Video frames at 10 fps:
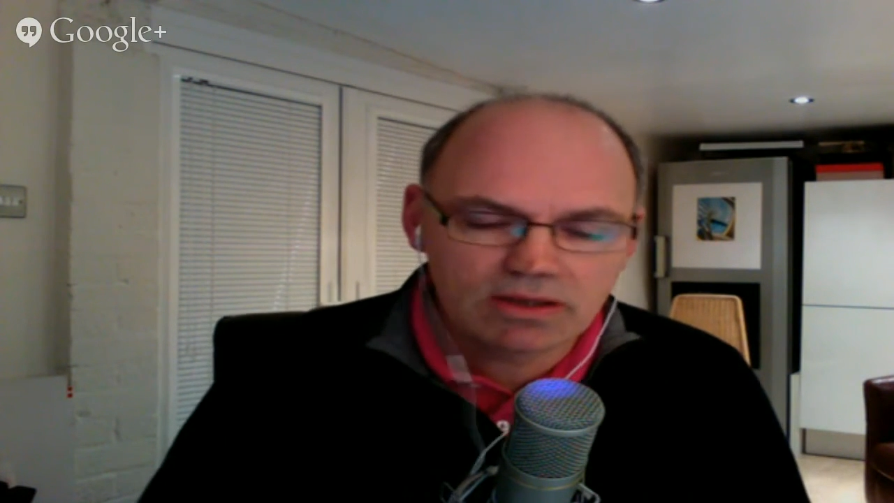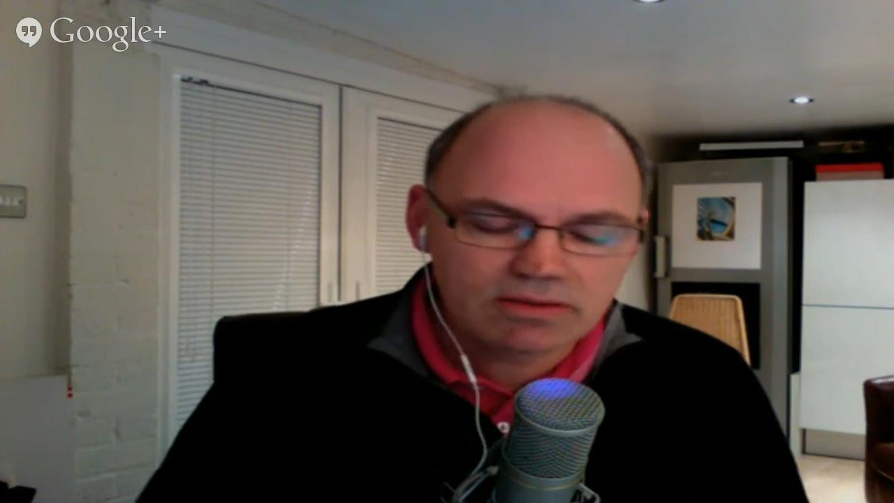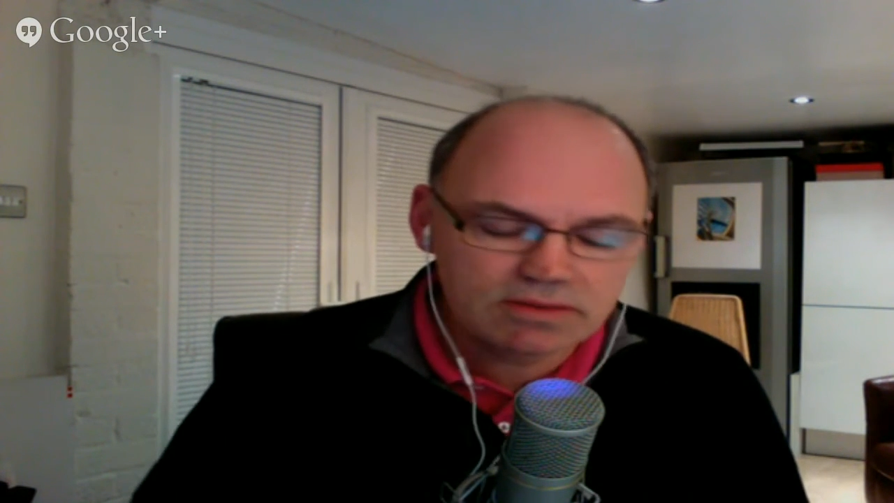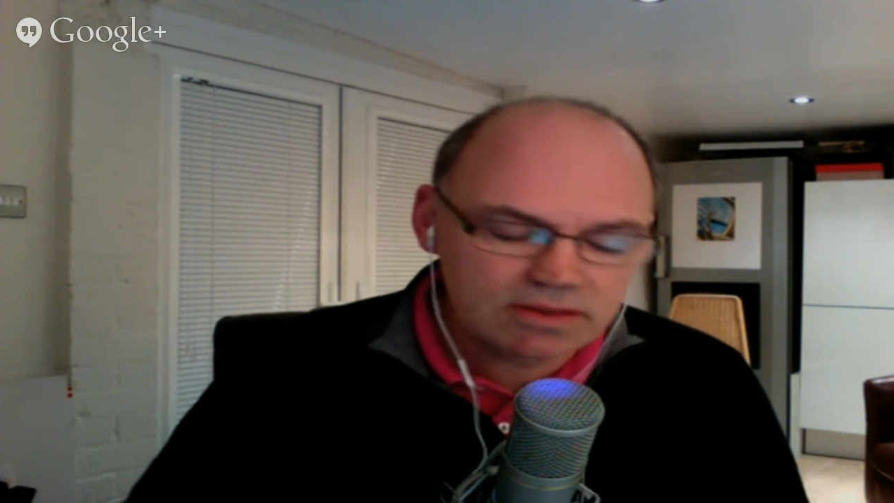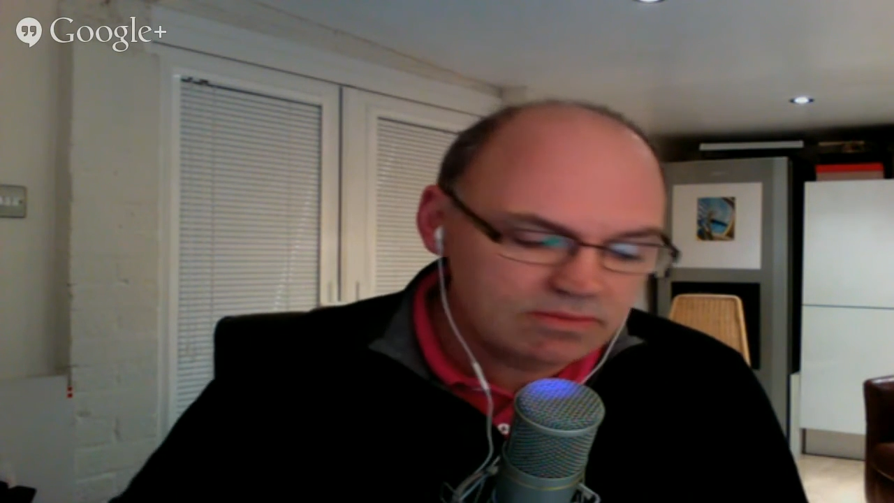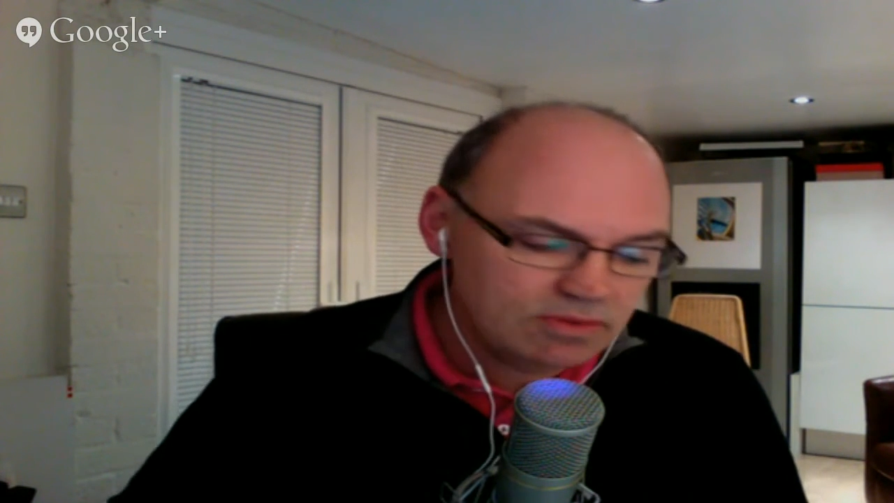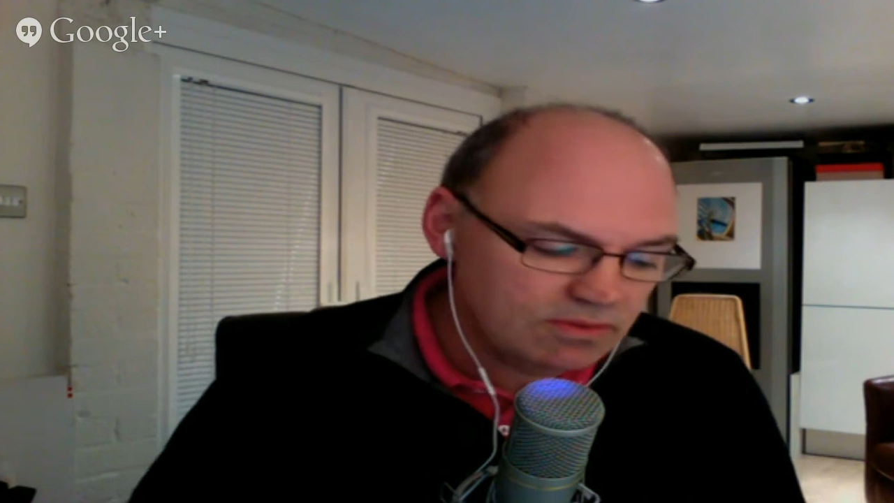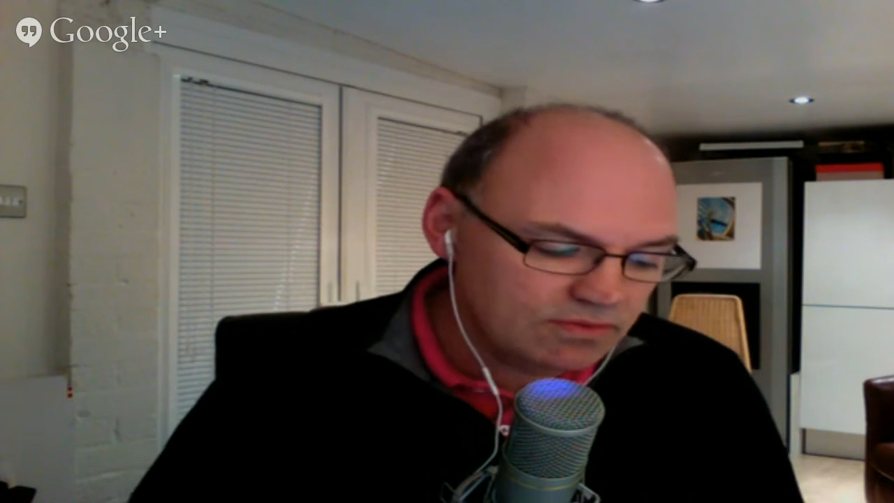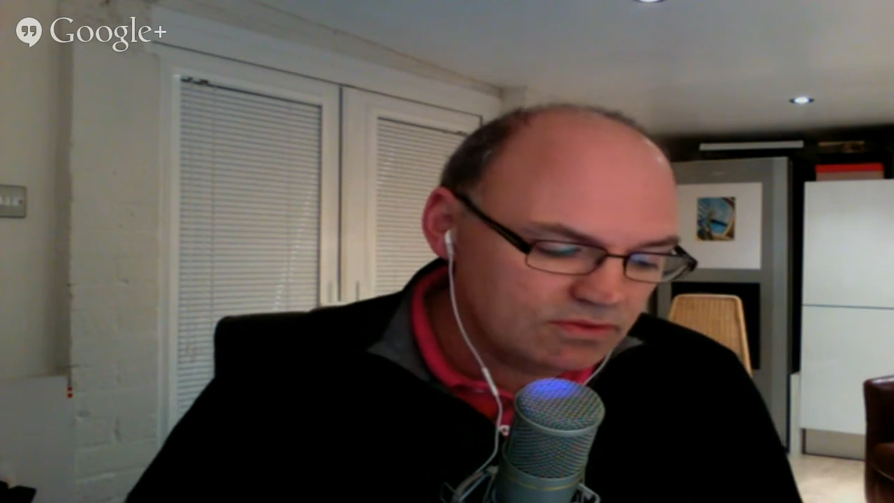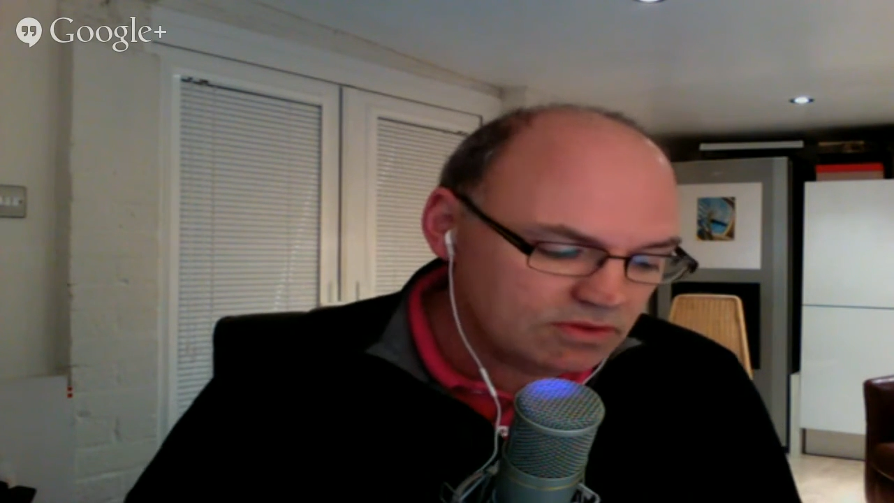with your
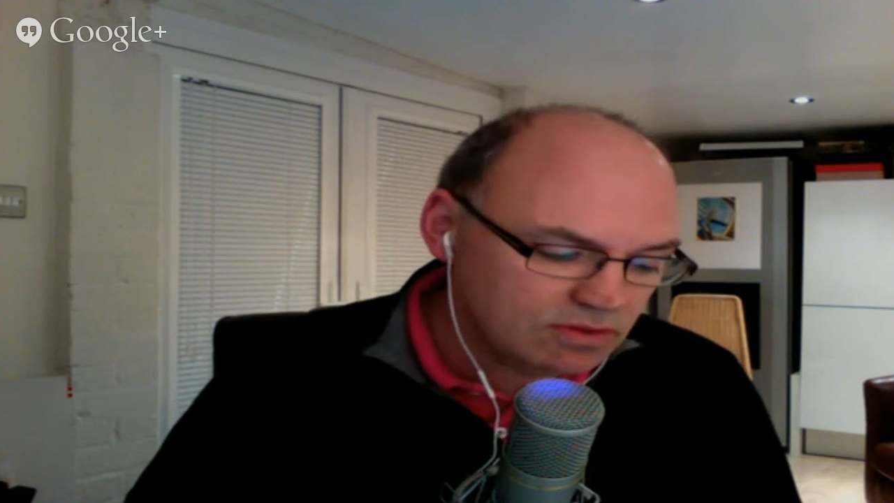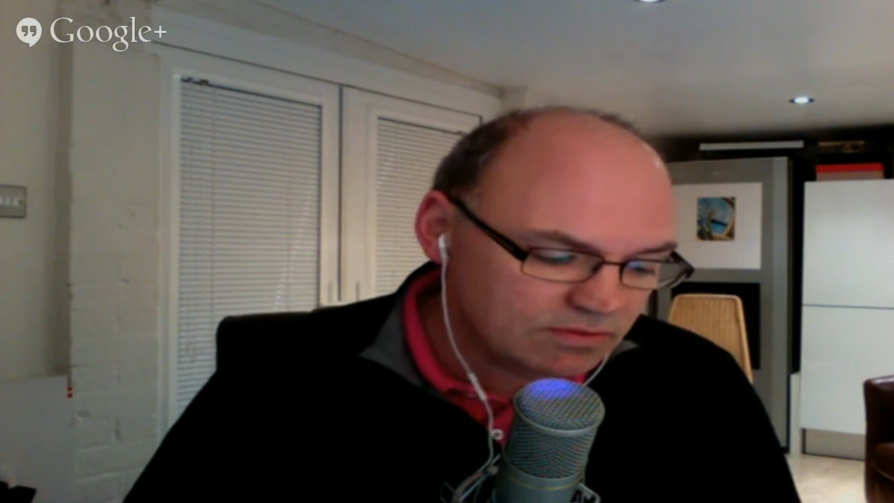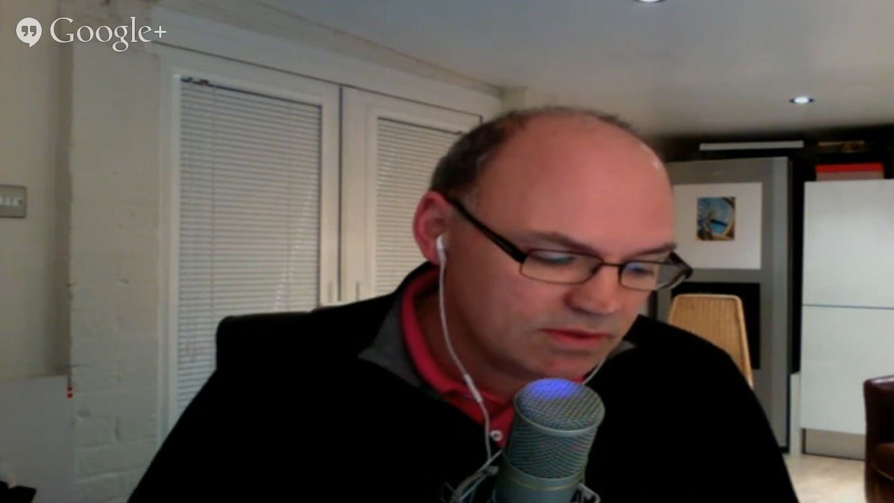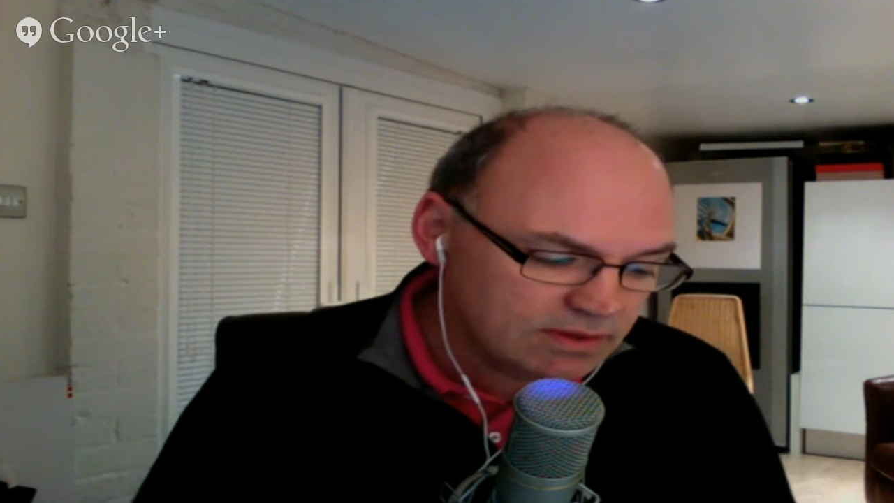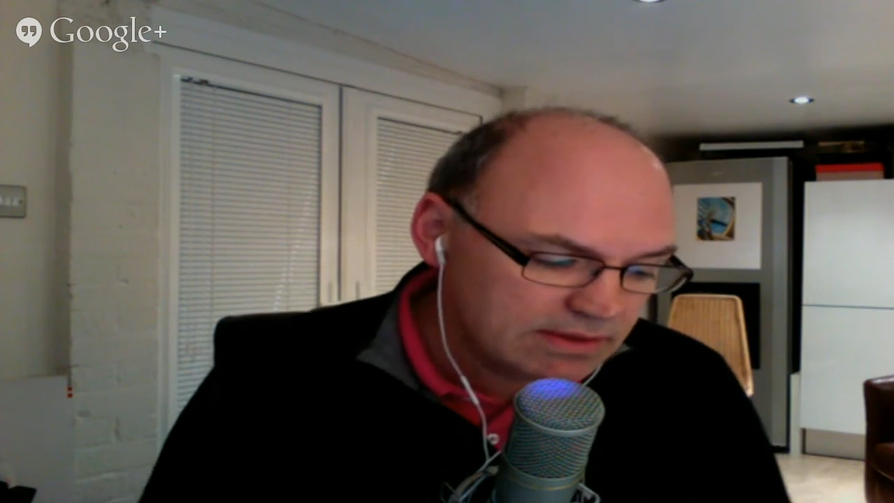photography.